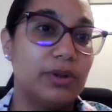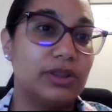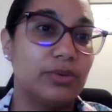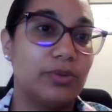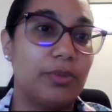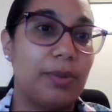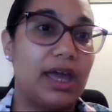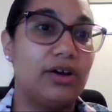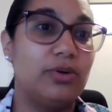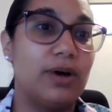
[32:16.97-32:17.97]
with a
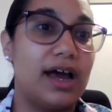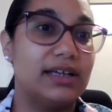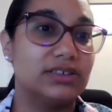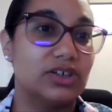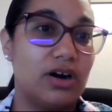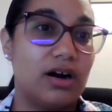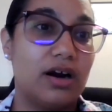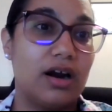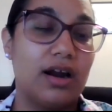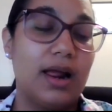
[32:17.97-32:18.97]
roommate who has a
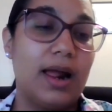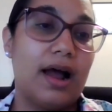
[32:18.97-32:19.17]
car,